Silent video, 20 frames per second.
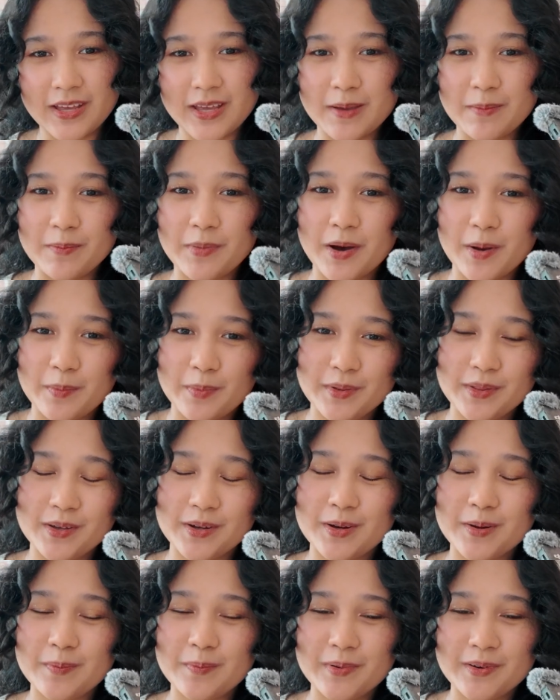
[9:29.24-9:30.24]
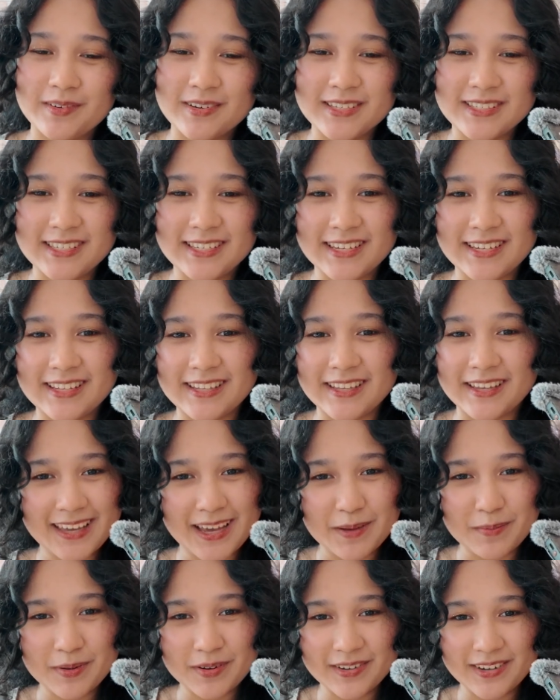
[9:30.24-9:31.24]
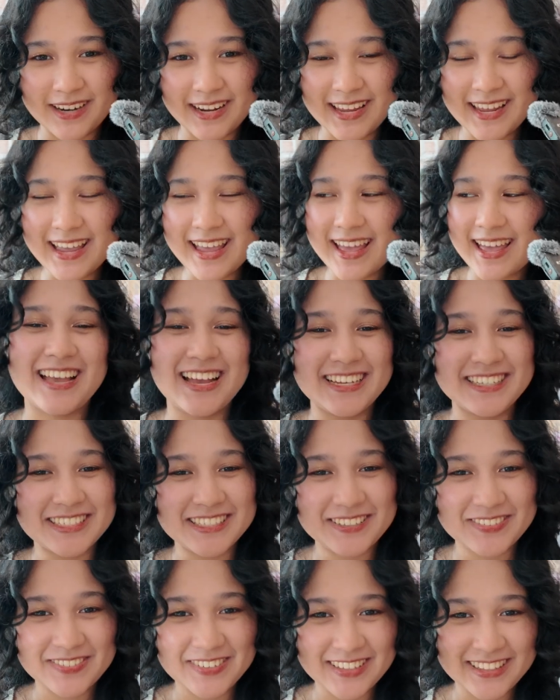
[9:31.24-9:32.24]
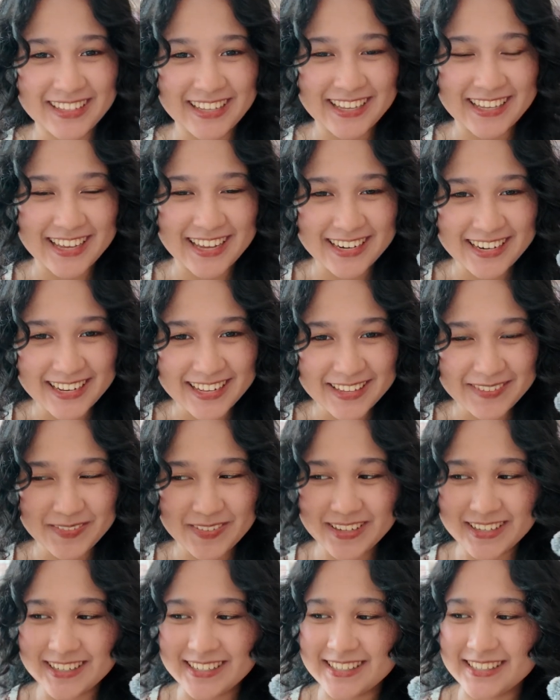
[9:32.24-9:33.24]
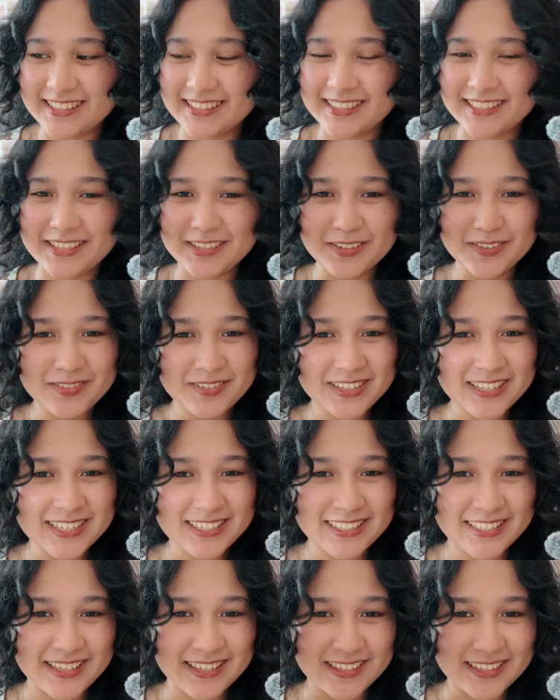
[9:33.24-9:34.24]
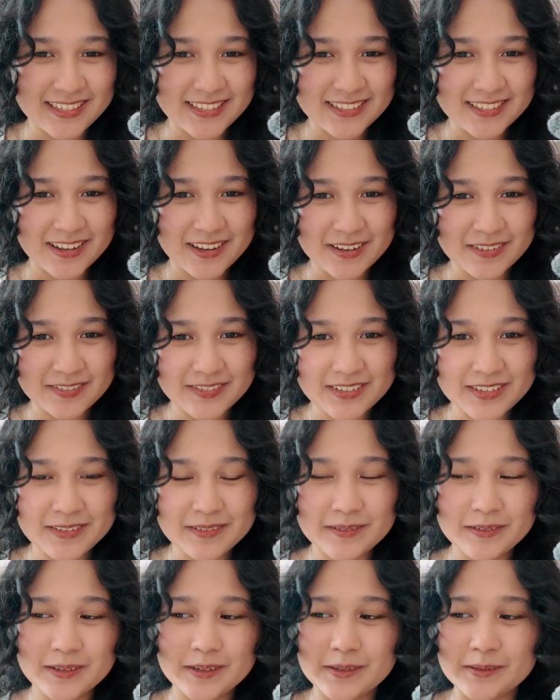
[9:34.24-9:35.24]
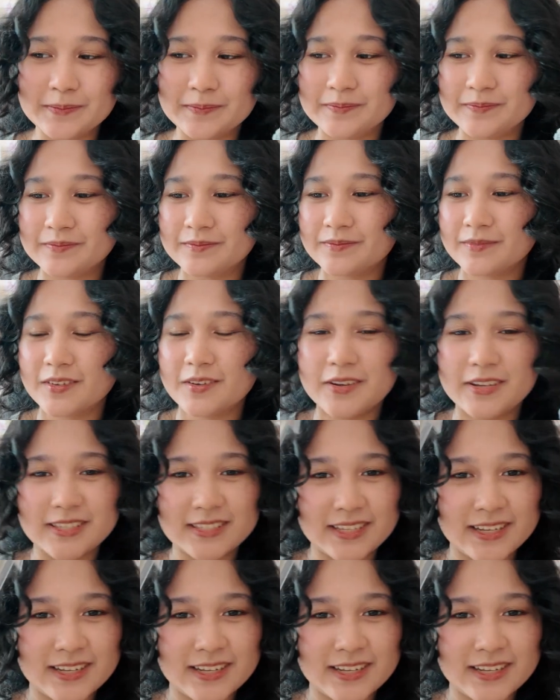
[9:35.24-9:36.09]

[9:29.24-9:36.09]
a popular Parisian cabaret. Yeah, I just felt like getting it because you don't really see this often. Oh, it's